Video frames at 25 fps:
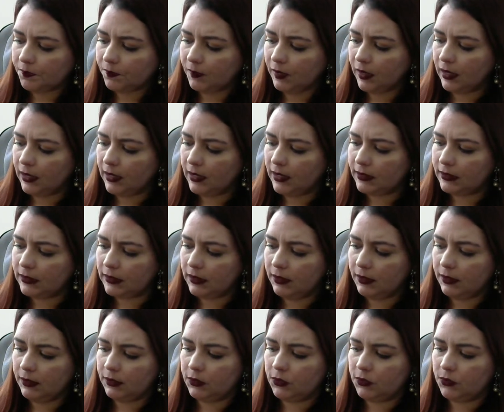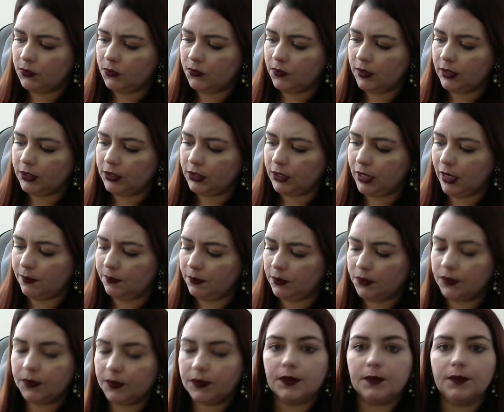listening to the
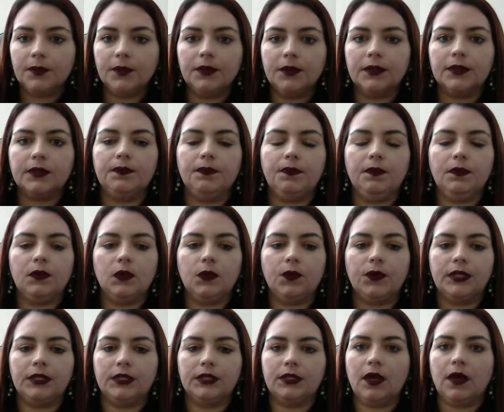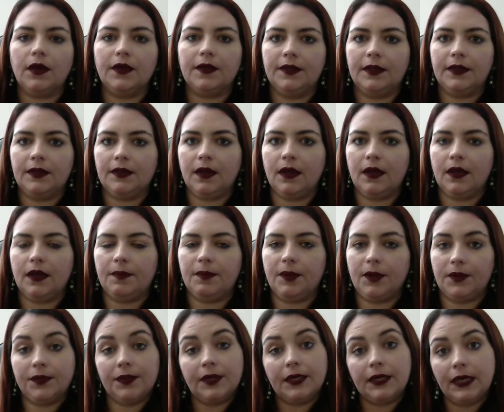chapter on the book where it talked
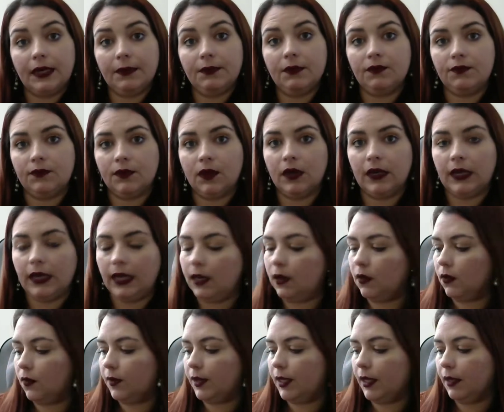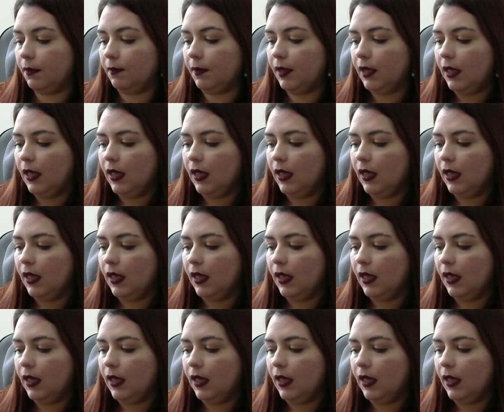about the name of God, Elohim.